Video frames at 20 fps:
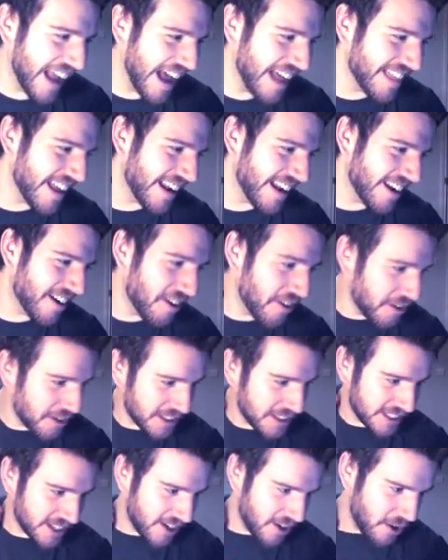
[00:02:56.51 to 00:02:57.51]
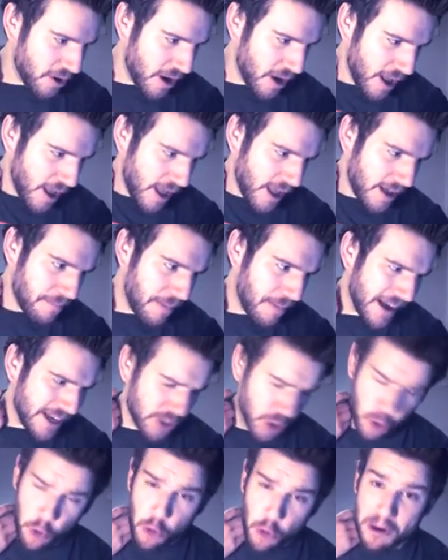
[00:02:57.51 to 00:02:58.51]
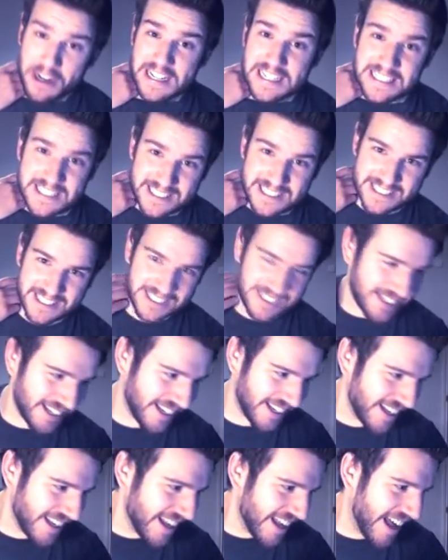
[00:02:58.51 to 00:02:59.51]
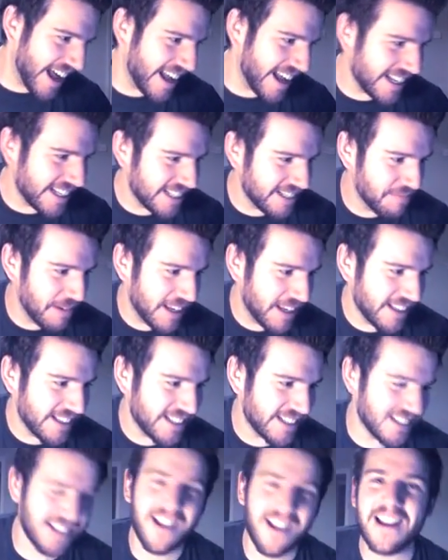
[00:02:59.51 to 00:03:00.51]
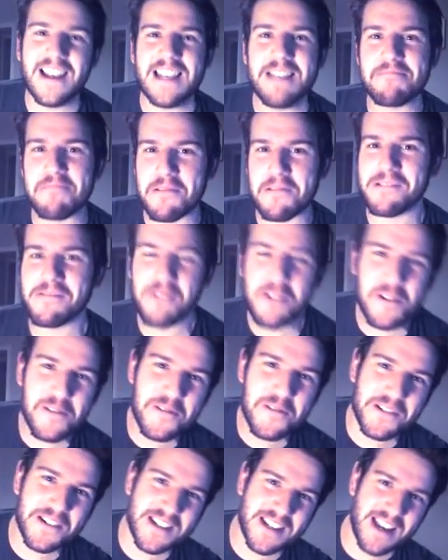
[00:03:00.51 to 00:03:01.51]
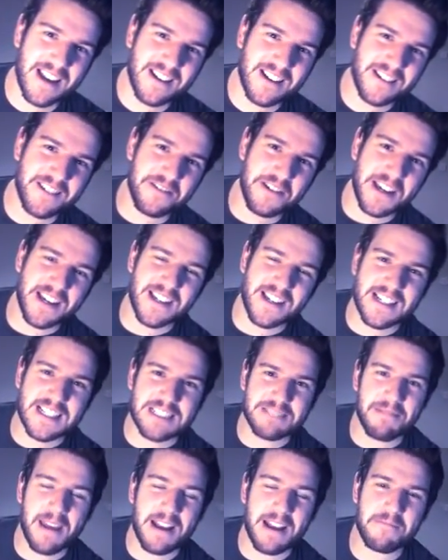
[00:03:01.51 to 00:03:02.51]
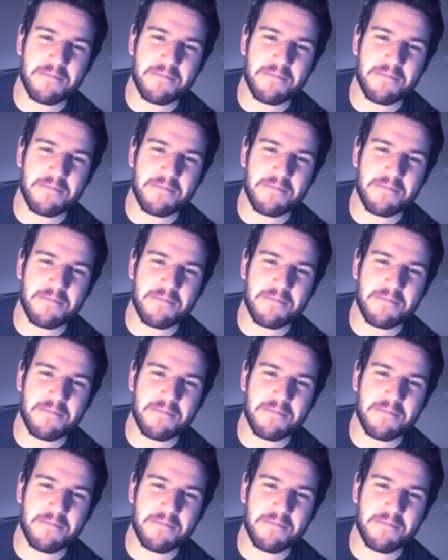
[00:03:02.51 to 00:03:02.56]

and then also, Bash Wisen has been slightly pruned, and we can expect